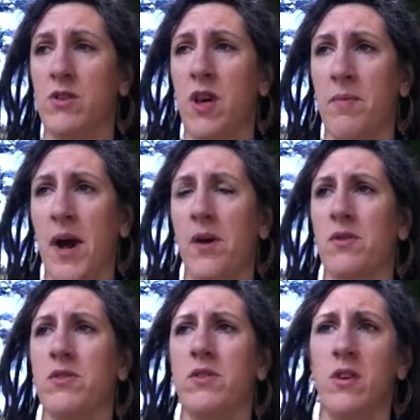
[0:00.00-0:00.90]
numb
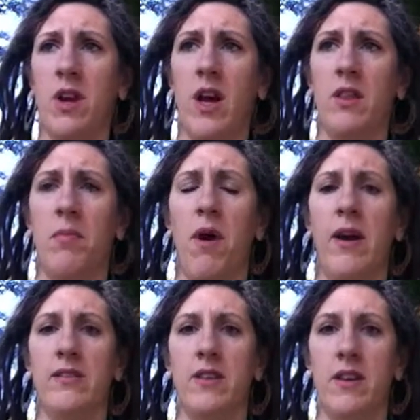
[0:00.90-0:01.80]
out and slow down the
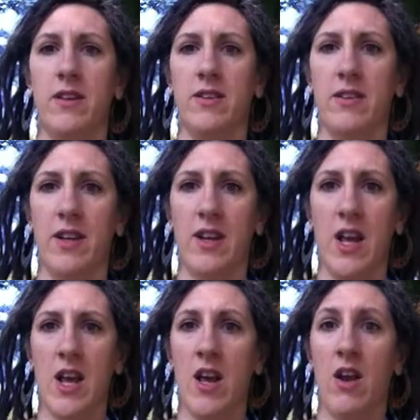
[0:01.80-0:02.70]
process and
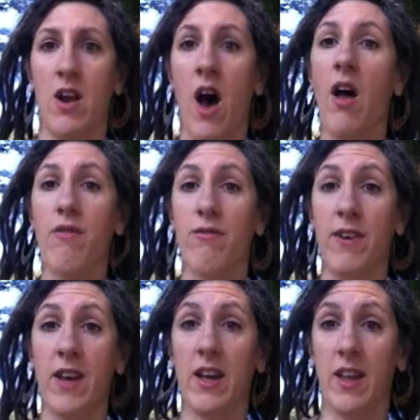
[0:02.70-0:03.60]
not
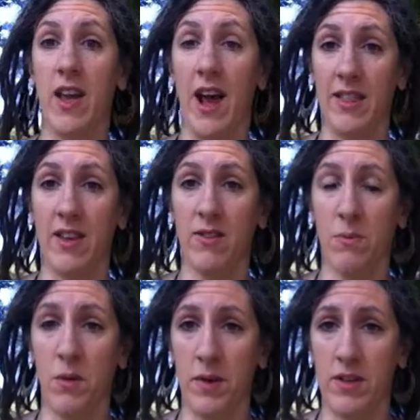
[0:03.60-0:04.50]
feel at
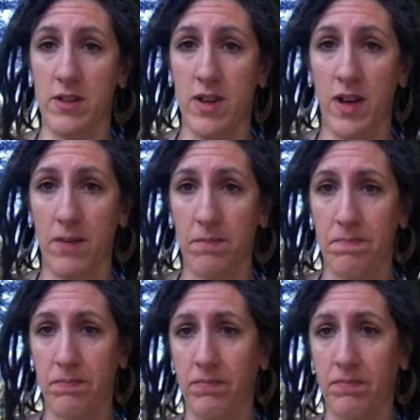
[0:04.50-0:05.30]
this moment in time.